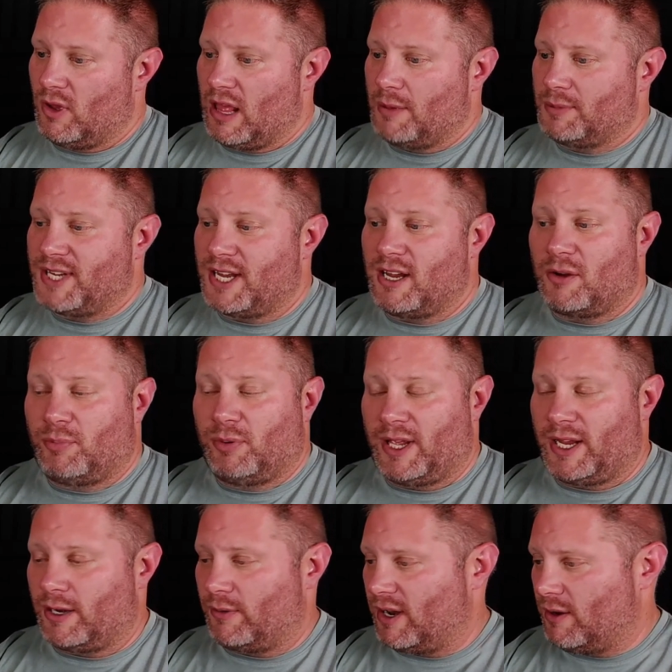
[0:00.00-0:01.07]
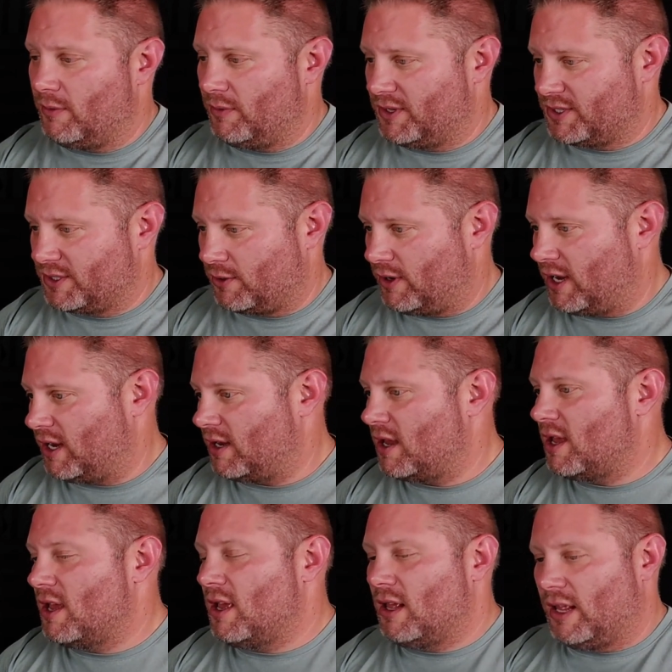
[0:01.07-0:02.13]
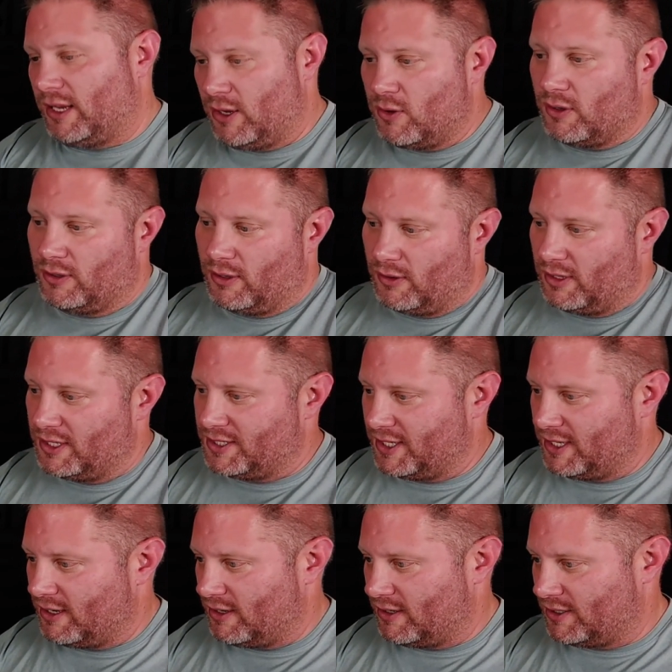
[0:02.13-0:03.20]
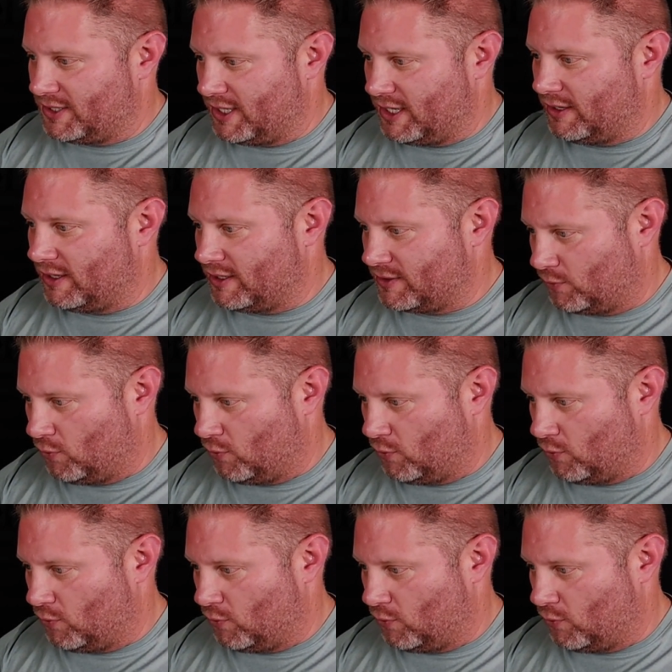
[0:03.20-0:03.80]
Well, I'm sitting here playing around with the screen. You can literally sit here and see that